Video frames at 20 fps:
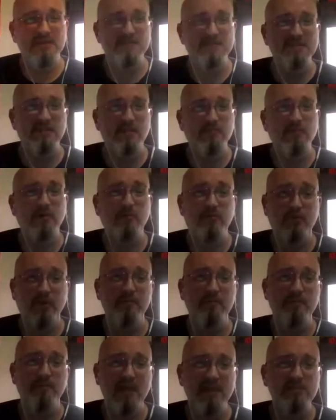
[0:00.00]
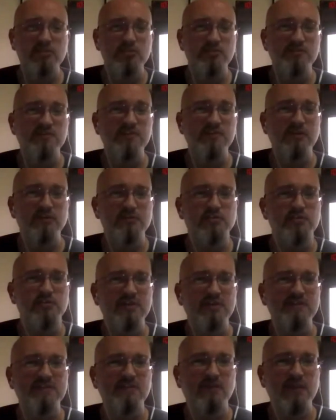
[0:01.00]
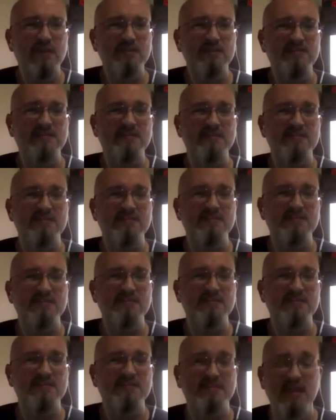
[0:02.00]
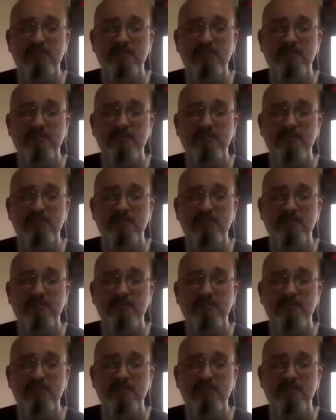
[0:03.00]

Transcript: summer, a pretty major surgery. So that's set me